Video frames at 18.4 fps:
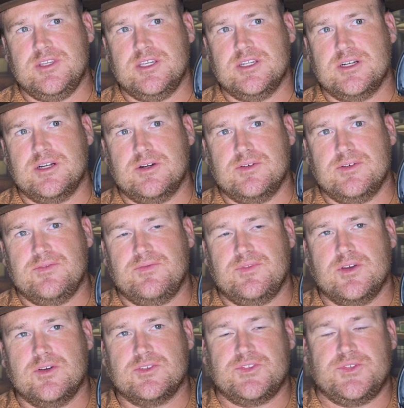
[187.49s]
know, if
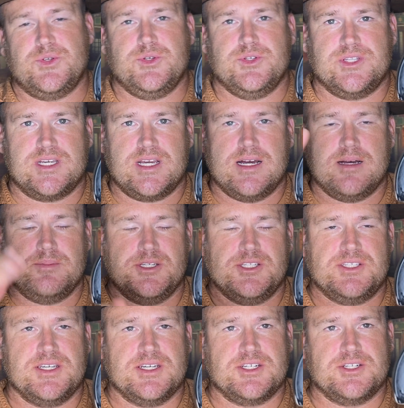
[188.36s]
those of you in the comment
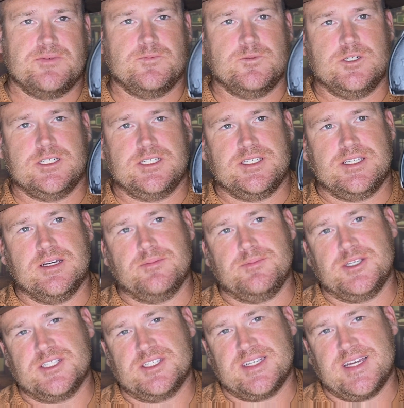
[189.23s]
section want to tell me
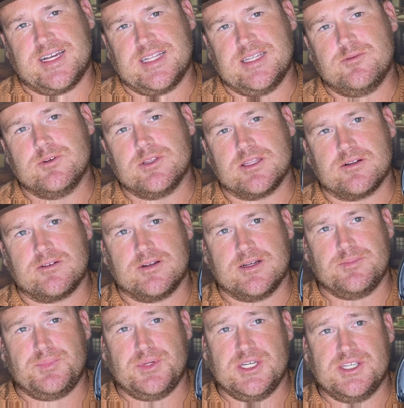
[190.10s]
exactly what the
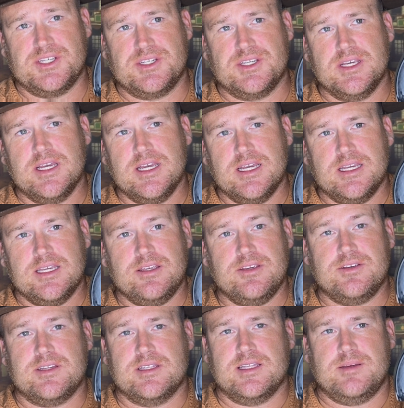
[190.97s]
grip is,
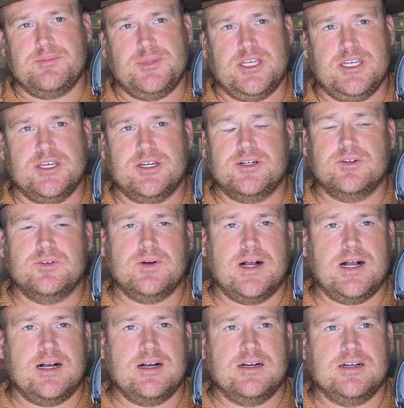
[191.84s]
you can let me
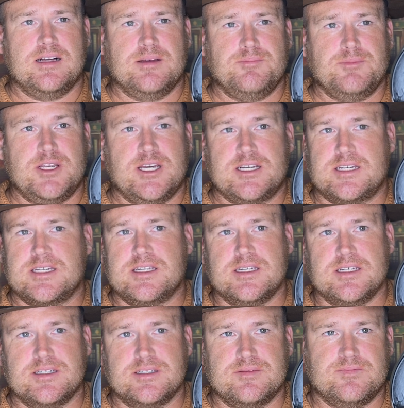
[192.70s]
know. I'm not going
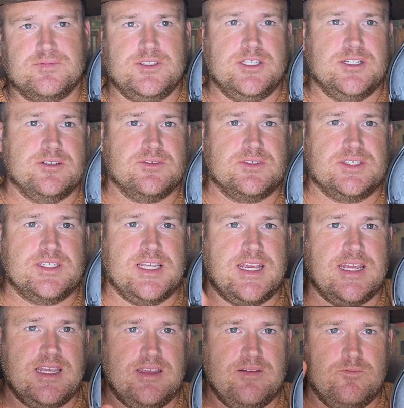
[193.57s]
to, you know,
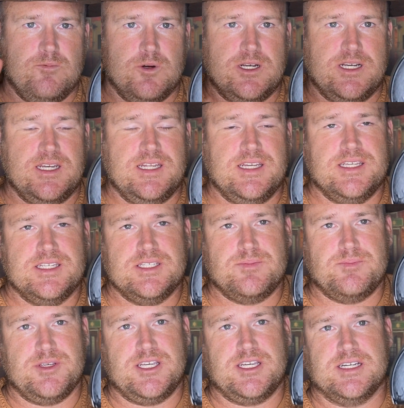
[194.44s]
say what it is,
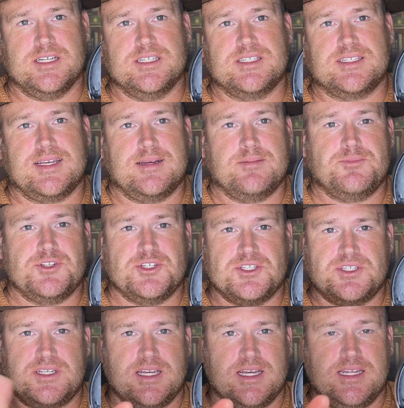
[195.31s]
because I'm
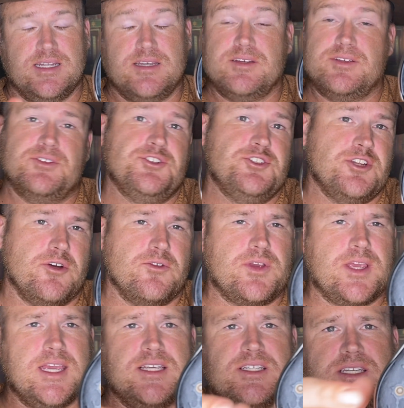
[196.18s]
just kind of
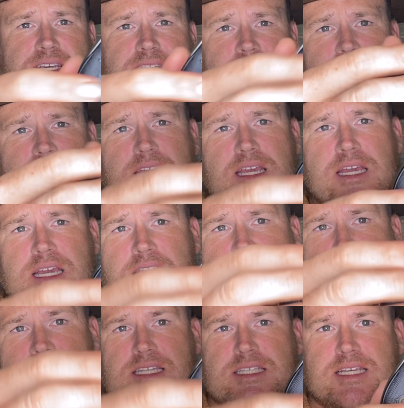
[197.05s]
showcasing it.
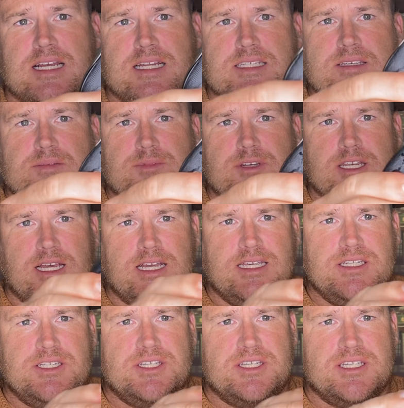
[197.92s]
It's got some
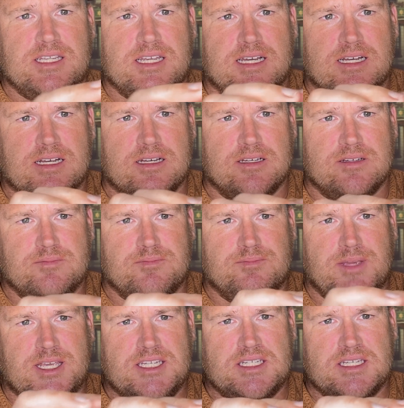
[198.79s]
nice,
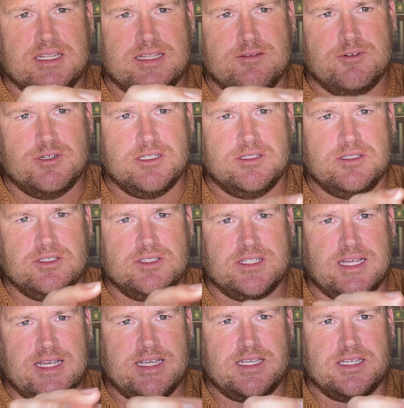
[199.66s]
basically what it looks
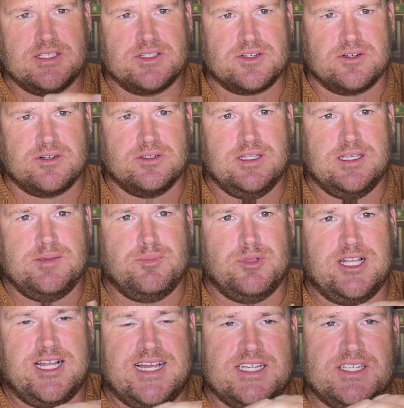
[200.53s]
like is early
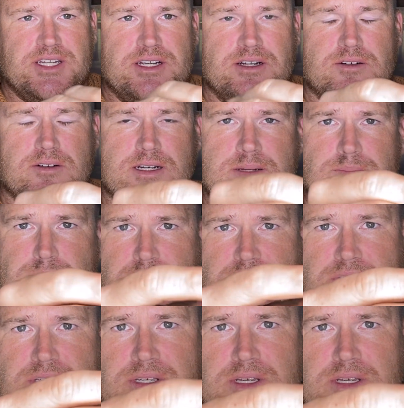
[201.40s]
plastic grips.